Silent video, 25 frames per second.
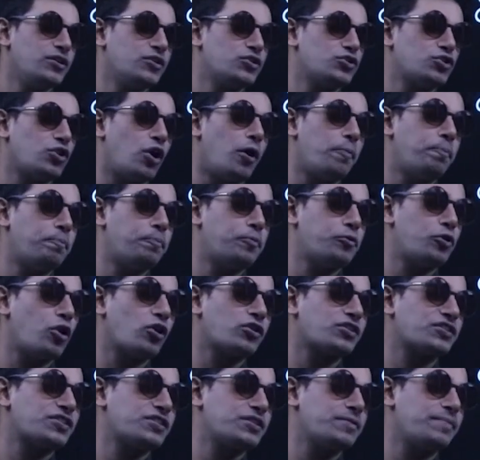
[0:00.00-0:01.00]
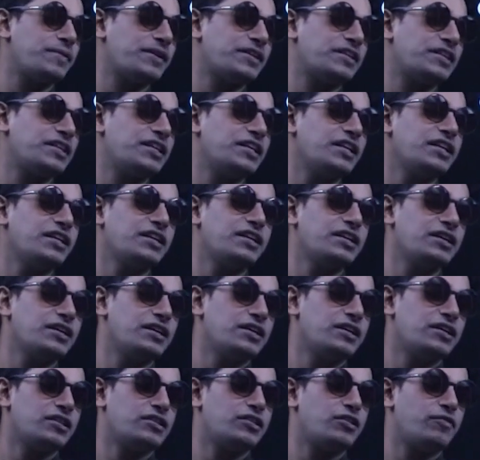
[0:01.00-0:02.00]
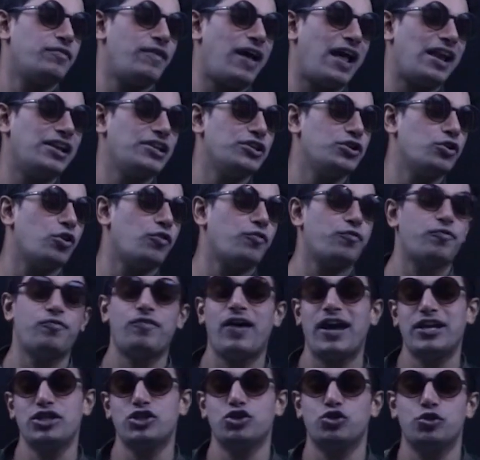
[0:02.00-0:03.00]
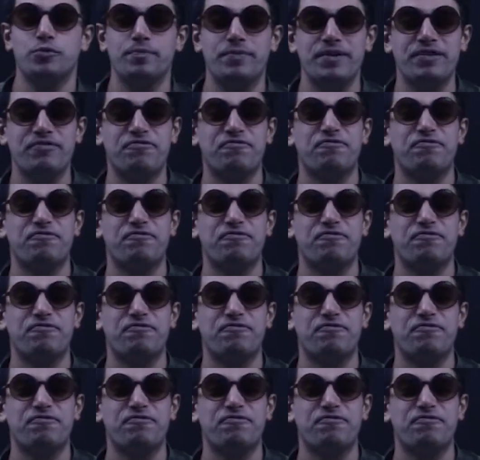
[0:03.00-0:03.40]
So approximately the value of Y should be